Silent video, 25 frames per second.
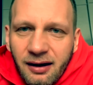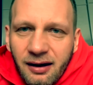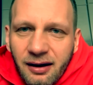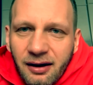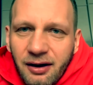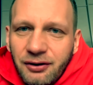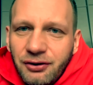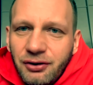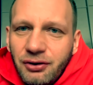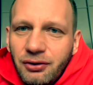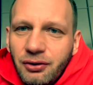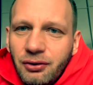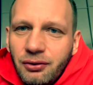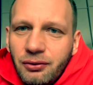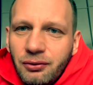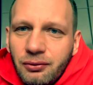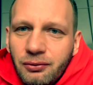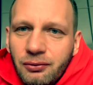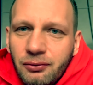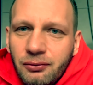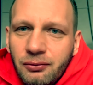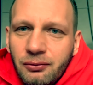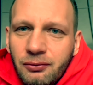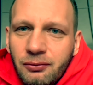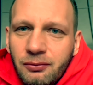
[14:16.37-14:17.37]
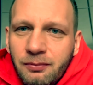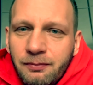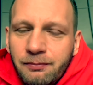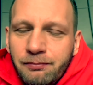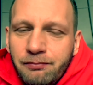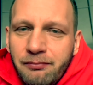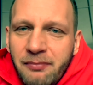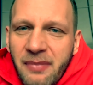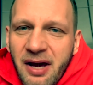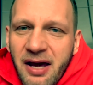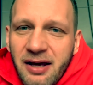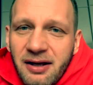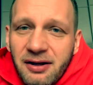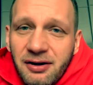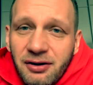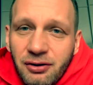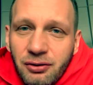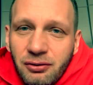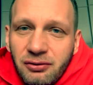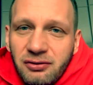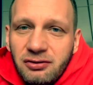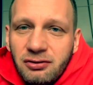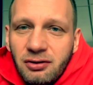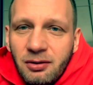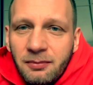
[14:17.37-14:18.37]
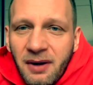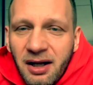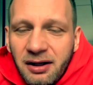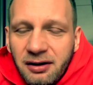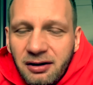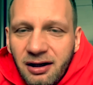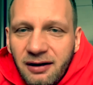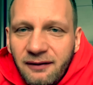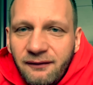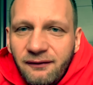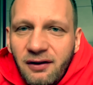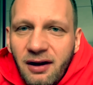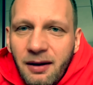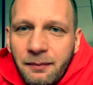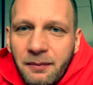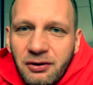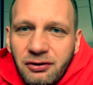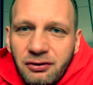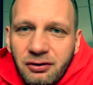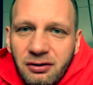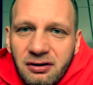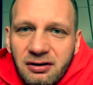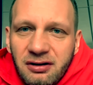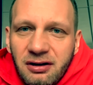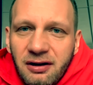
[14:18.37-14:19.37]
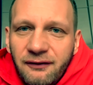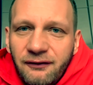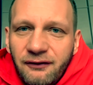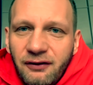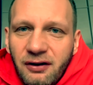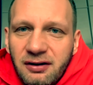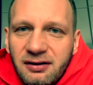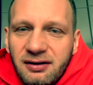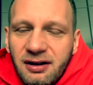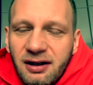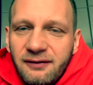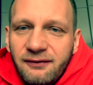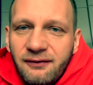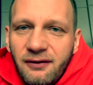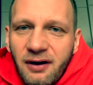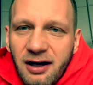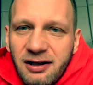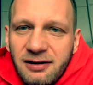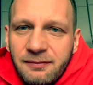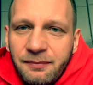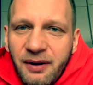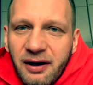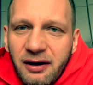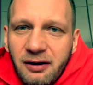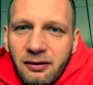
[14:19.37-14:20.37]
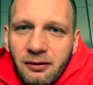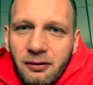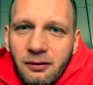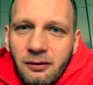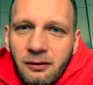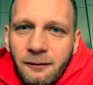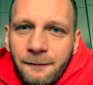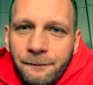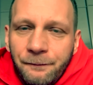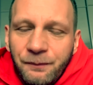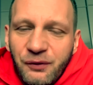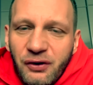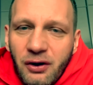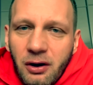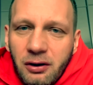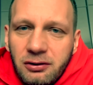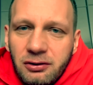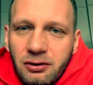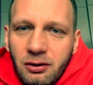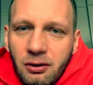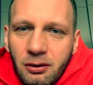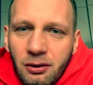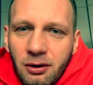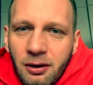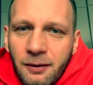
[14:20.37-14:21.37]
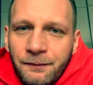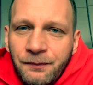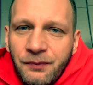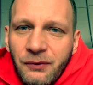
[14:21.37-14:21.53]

You may use some anti-inflammatories if it's advised by your doctor.